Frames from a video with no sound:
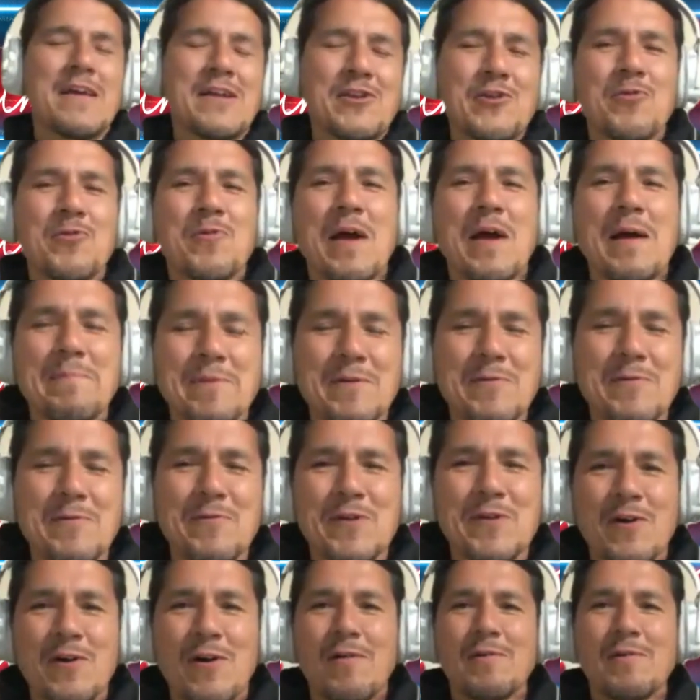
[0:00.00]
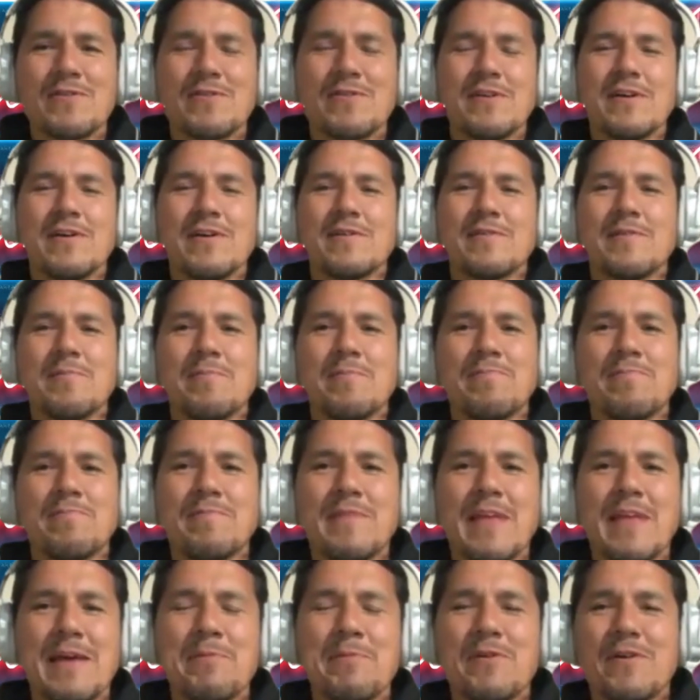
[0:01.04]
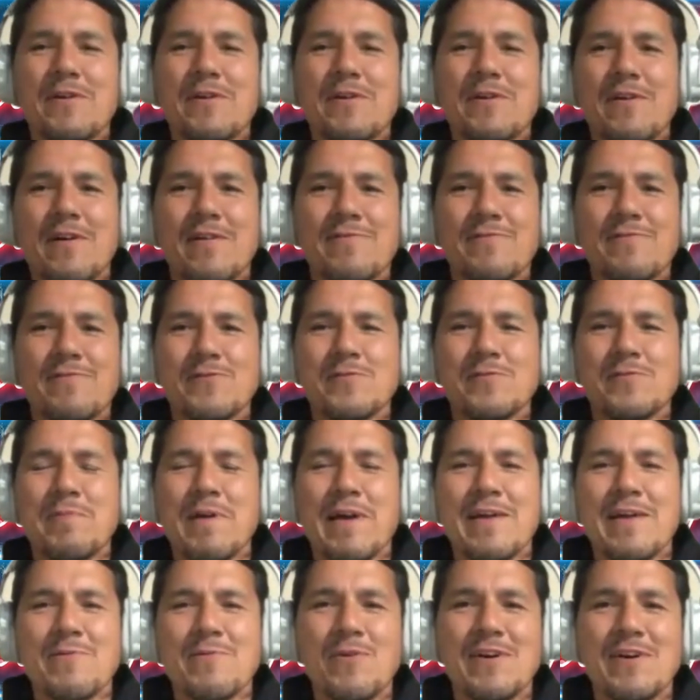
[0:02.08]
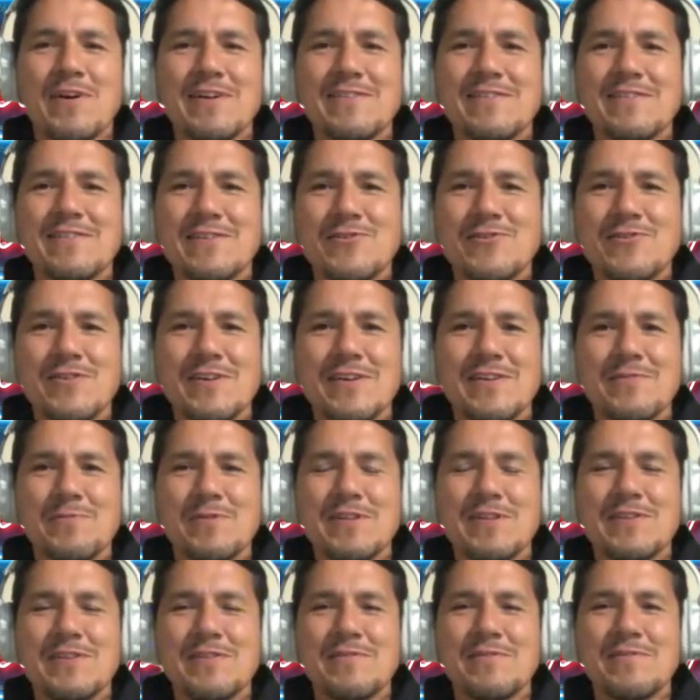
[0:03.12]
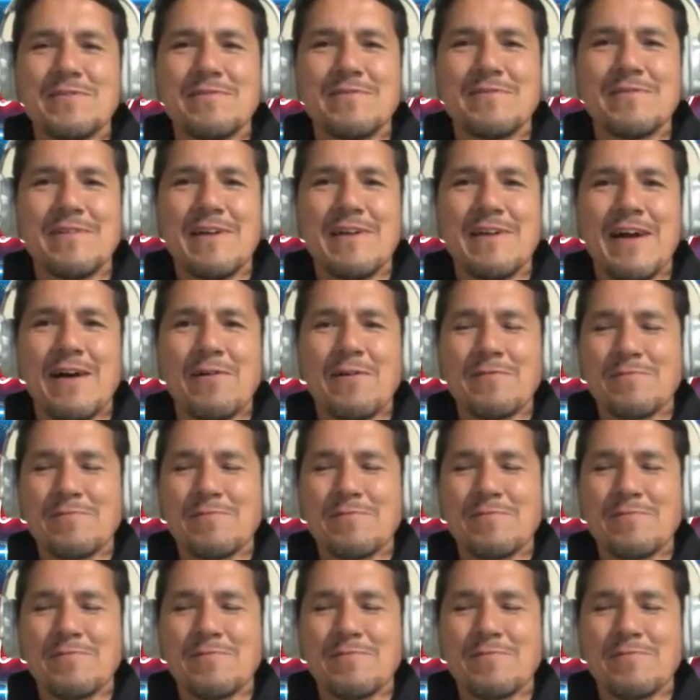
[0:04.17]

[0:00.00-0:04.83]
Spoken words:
you happen to recall what the name of your first band was that you guys went out